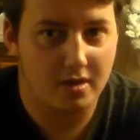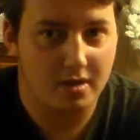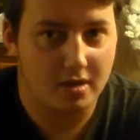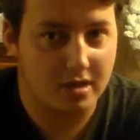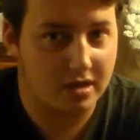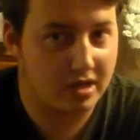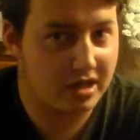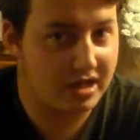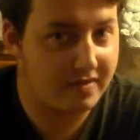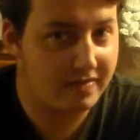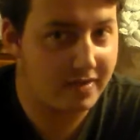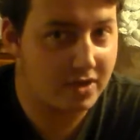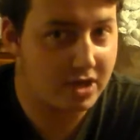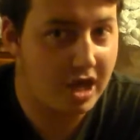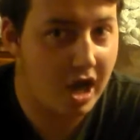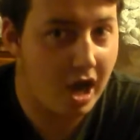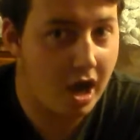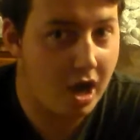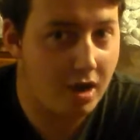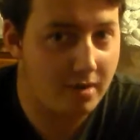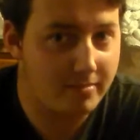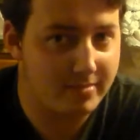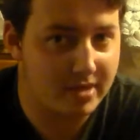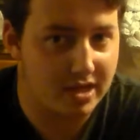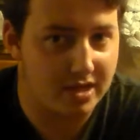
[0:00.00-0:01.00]
leave a
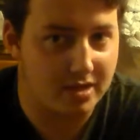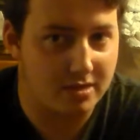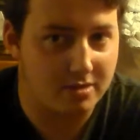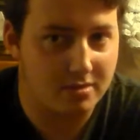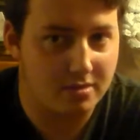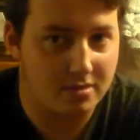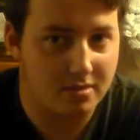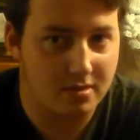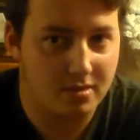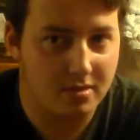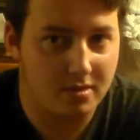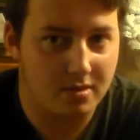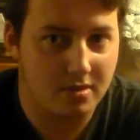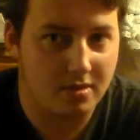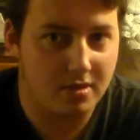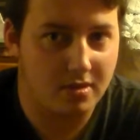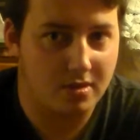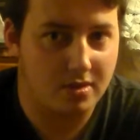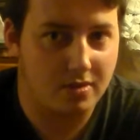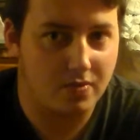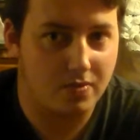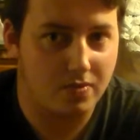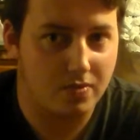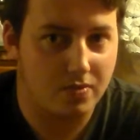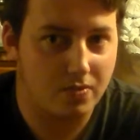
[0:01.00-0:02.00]
comment,
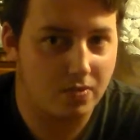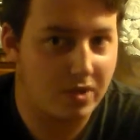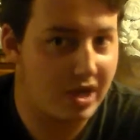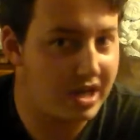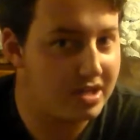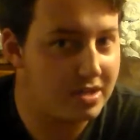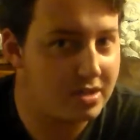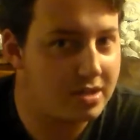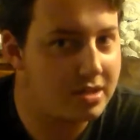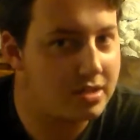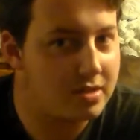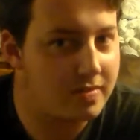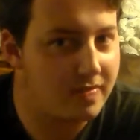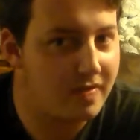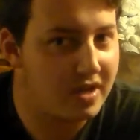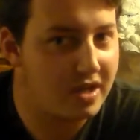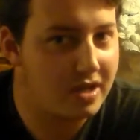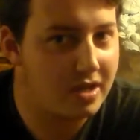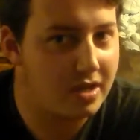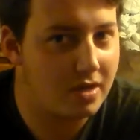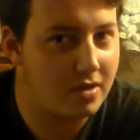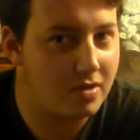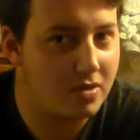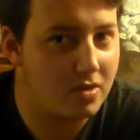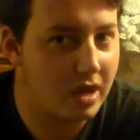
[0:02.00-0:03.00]
rate this
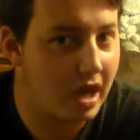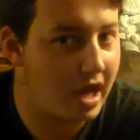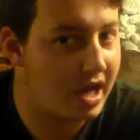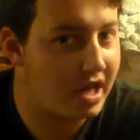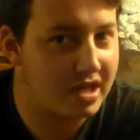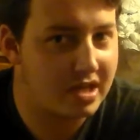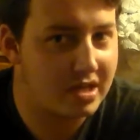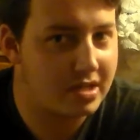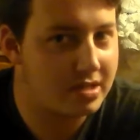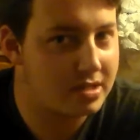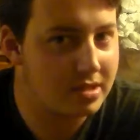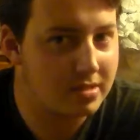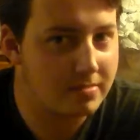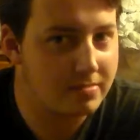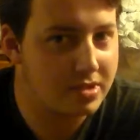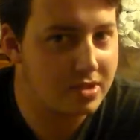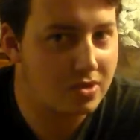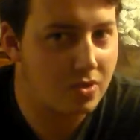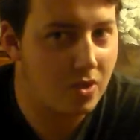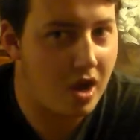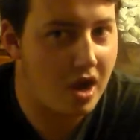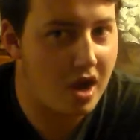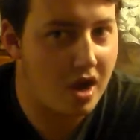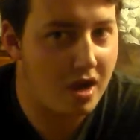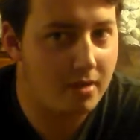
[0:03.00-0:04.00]
video, like it,
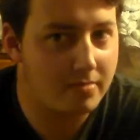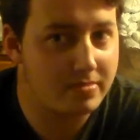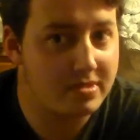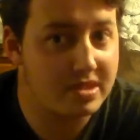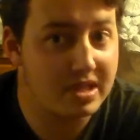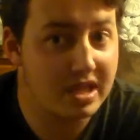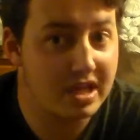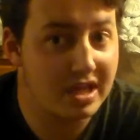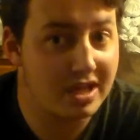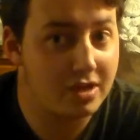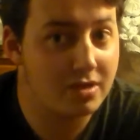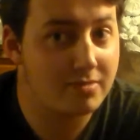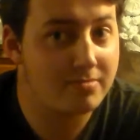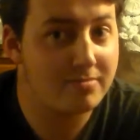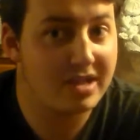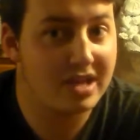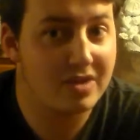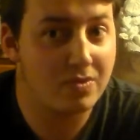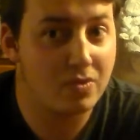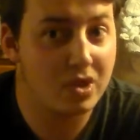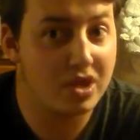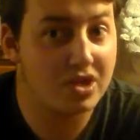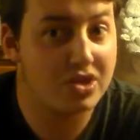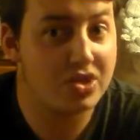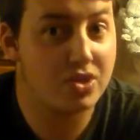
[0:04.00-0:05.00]
subscribe, tell me
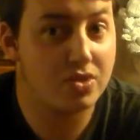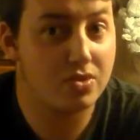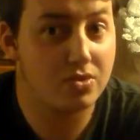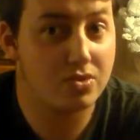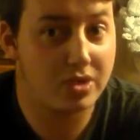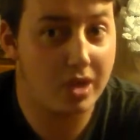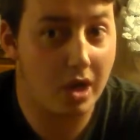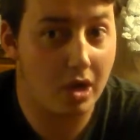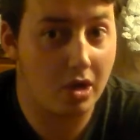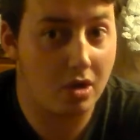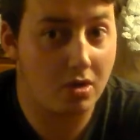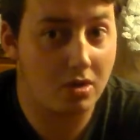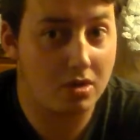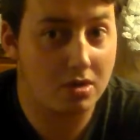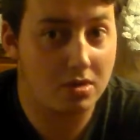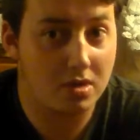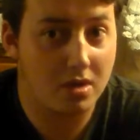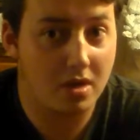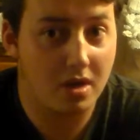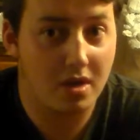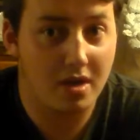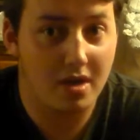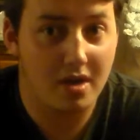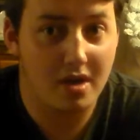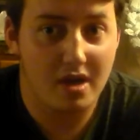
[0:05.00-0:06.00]
what you thought,
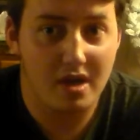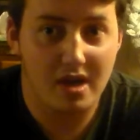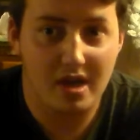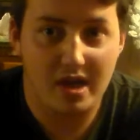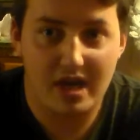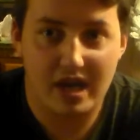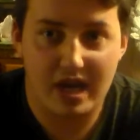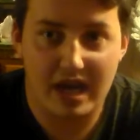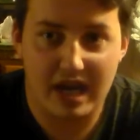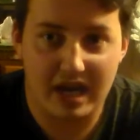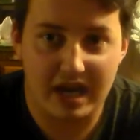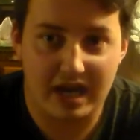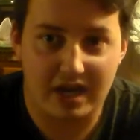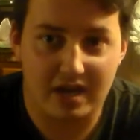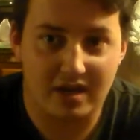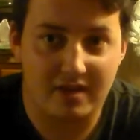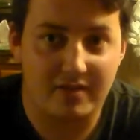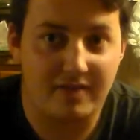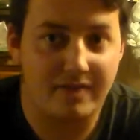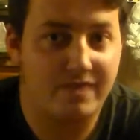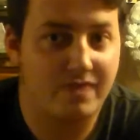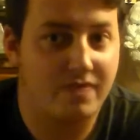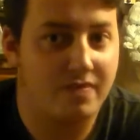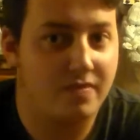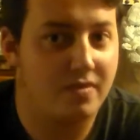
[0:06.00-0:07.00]
and
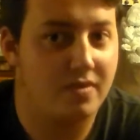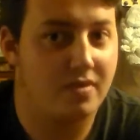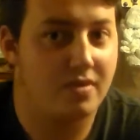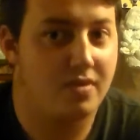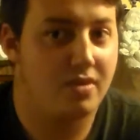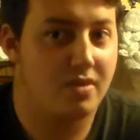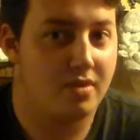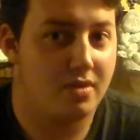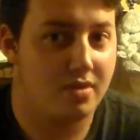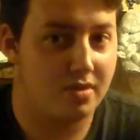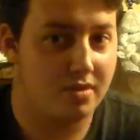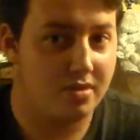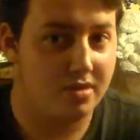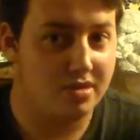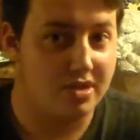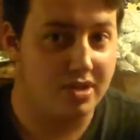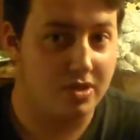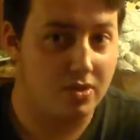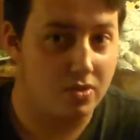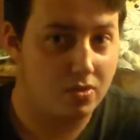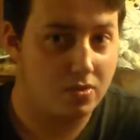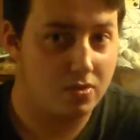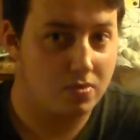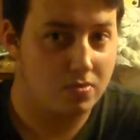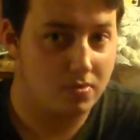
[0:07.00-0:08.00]
if
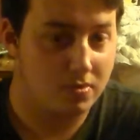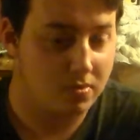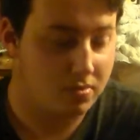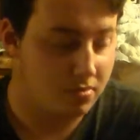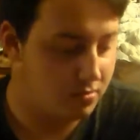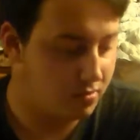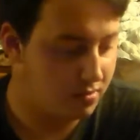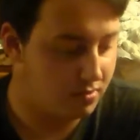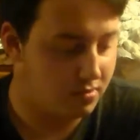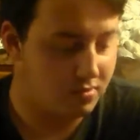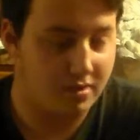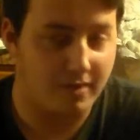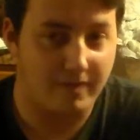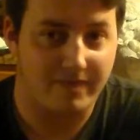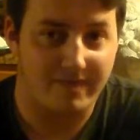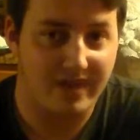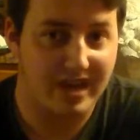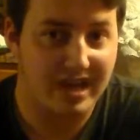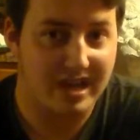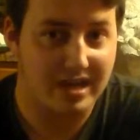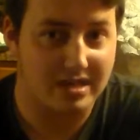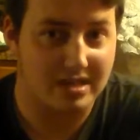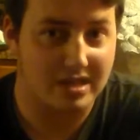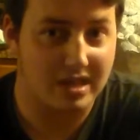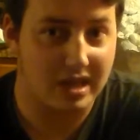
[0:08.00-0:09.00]
you, the
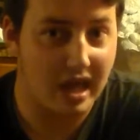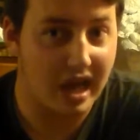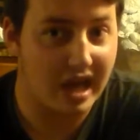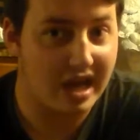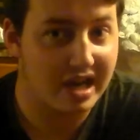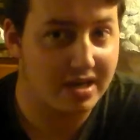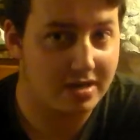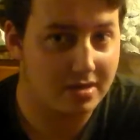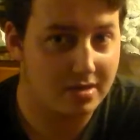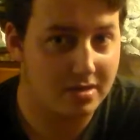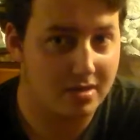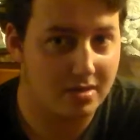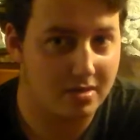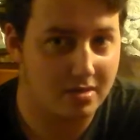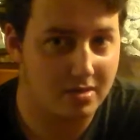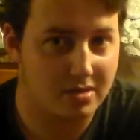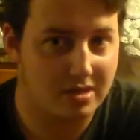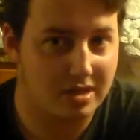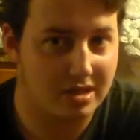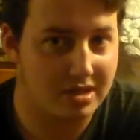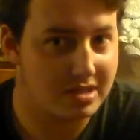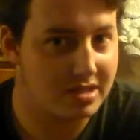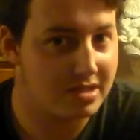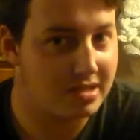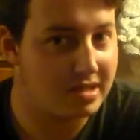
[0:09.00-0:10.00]
fans, liked
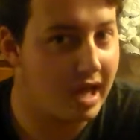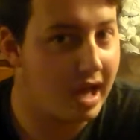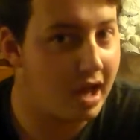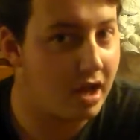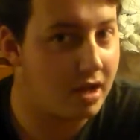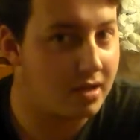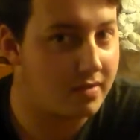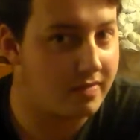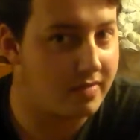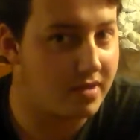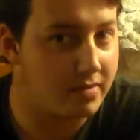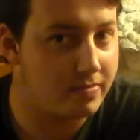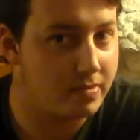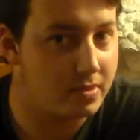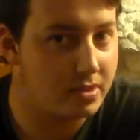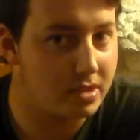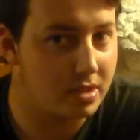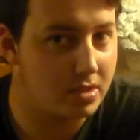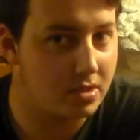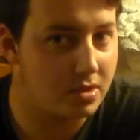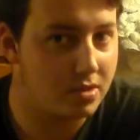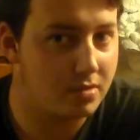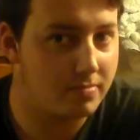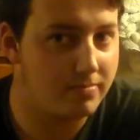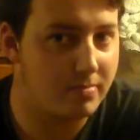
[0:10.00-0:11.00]
this style of
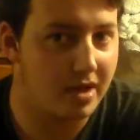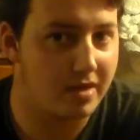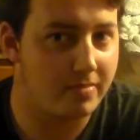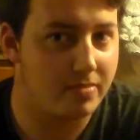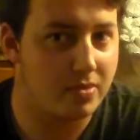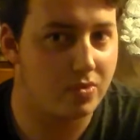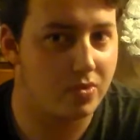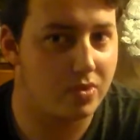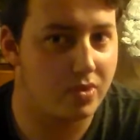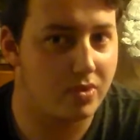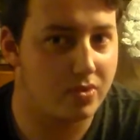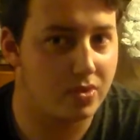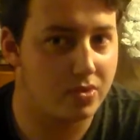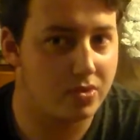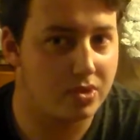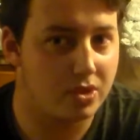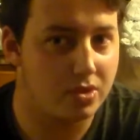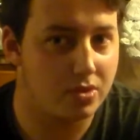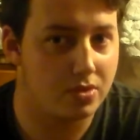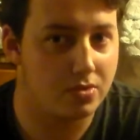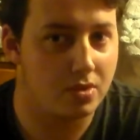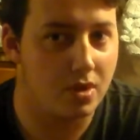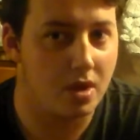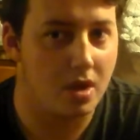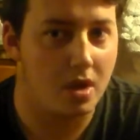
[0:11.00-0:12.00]
episode, maybe we will
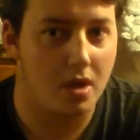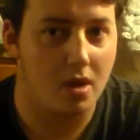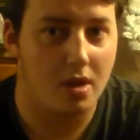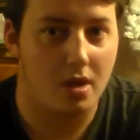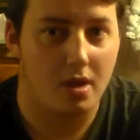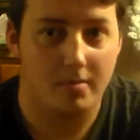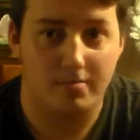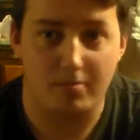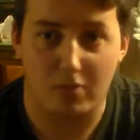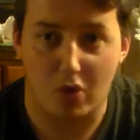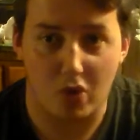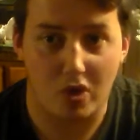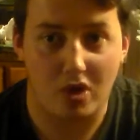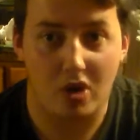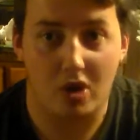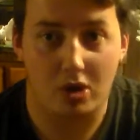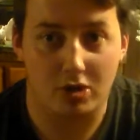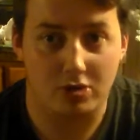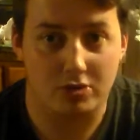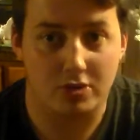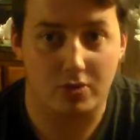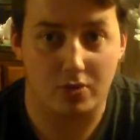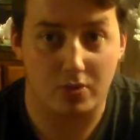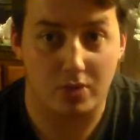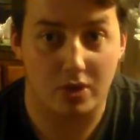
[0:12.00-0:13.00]
do more
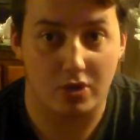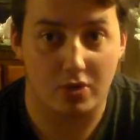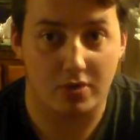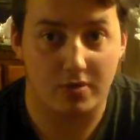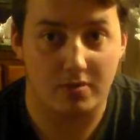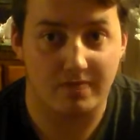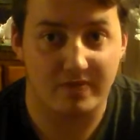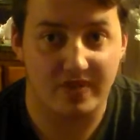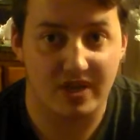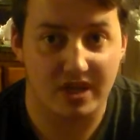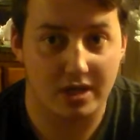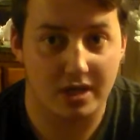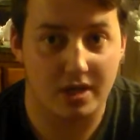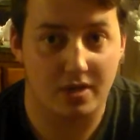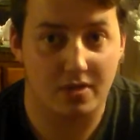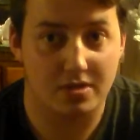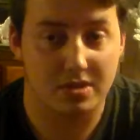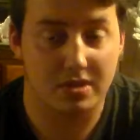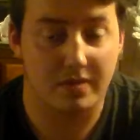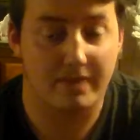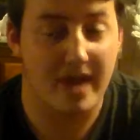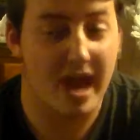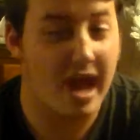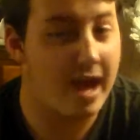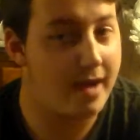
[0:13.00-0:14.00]
on the road videos
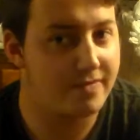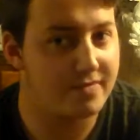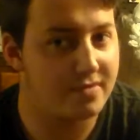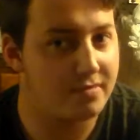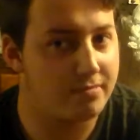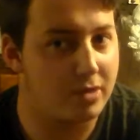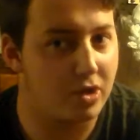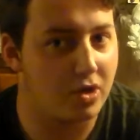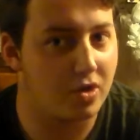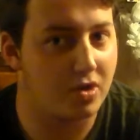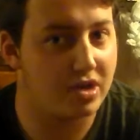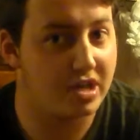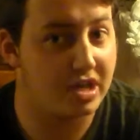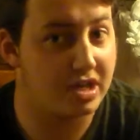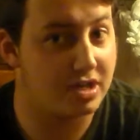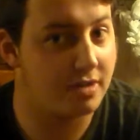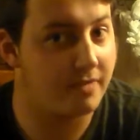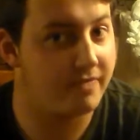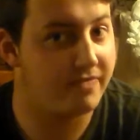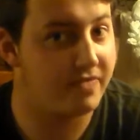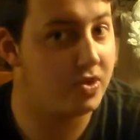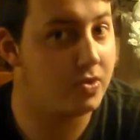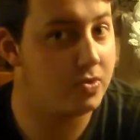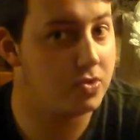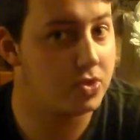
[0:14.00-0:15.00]
of Afterburn in the
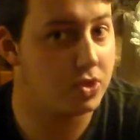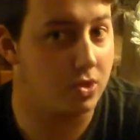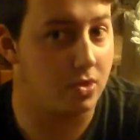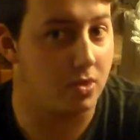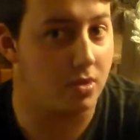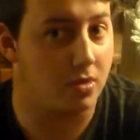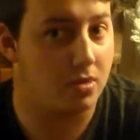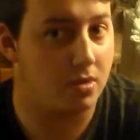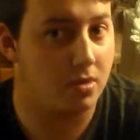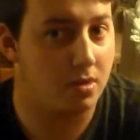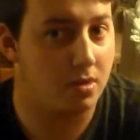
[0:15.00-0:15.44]
future.